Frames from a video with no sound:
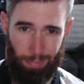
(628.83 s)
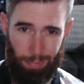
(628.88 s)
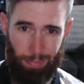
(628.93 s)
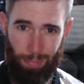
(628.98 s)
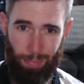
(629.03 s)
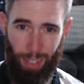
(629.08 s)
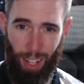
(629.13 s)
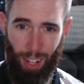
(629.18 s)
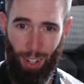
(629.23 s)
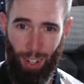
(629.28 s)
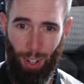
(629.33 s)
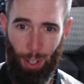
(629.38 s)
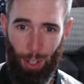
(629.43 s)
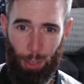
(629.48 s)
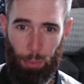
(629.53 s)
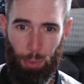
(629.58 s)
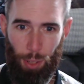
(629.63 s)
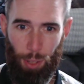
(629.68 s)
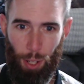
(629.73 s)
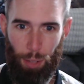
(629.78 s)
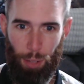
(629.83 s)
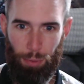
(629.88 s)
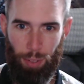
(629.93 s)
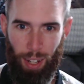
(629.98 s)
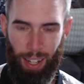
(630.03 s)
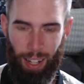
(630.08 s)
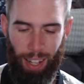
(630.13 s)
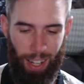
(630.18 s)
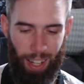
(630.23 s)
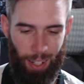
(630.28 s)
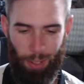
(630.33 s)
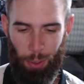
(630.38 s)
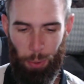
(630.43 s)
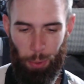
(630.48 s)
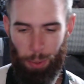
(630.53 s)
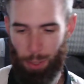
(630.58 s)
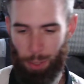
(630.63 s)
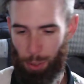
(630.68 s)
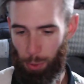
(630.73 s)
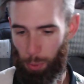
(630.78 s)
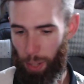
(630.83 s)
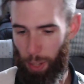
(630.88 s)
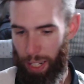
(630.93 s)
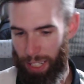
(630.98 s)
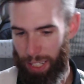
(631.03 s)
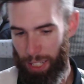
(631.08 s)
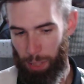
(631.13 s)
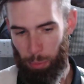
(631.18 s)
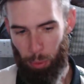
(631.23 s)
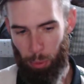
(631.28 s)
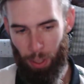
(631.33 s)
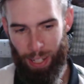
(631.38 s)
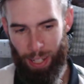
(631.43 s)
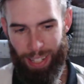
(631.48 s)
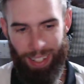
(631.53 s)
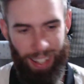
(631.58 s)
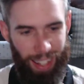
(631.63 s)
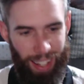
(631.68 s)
yeah, awesome stuff. I don't know if this is rated, but